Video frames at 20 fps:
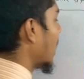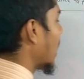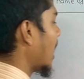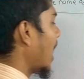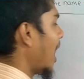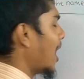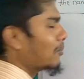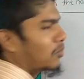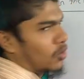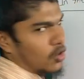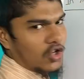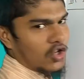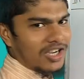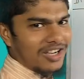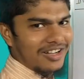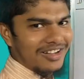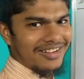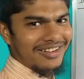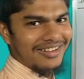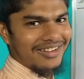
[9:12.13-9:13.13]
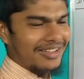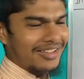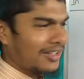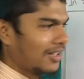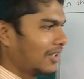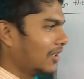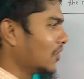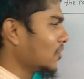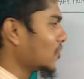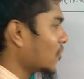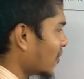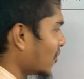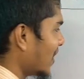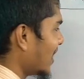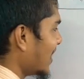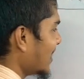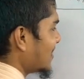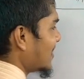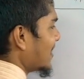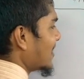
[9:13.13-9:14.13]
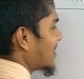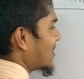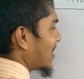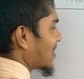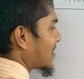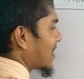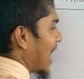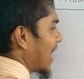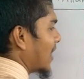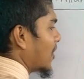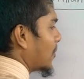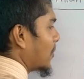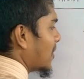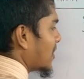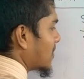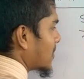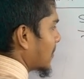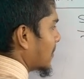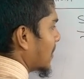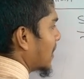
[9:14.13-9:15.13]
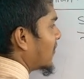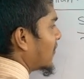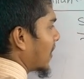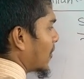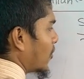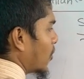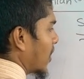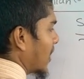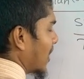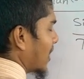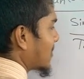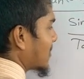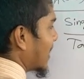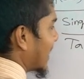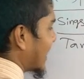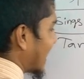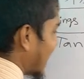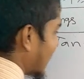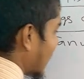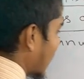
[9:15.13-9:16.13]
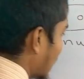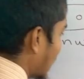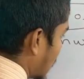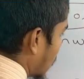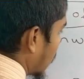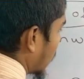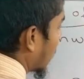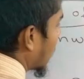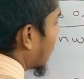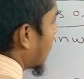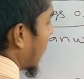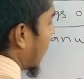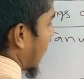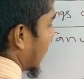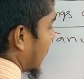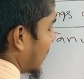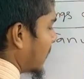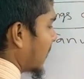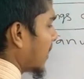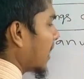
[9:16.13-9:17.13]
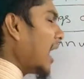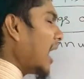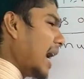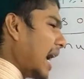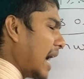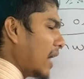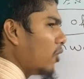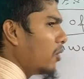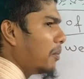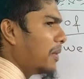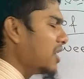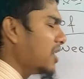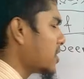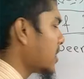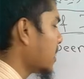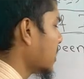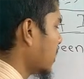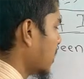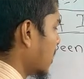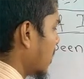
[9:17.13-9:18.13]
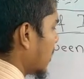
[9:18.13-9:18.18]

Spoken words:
a book. So this is the sign of ism. If a word has like kitabun, and if I will mention